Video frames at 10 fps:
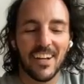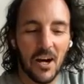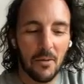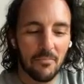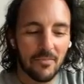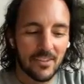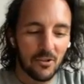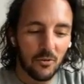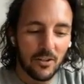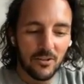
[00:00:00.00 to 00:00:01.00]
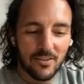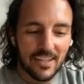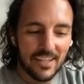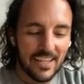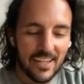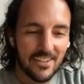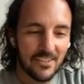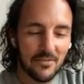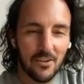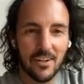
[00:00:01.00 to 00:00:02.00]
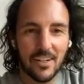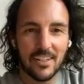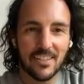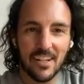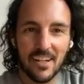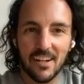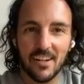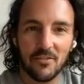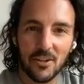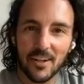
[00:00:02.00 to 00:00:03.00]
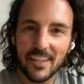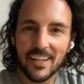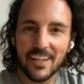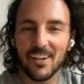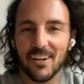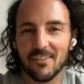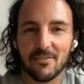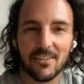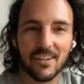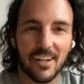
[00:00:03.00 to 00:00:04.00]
So what do you think, Kate, as far as if you're going to kick it off,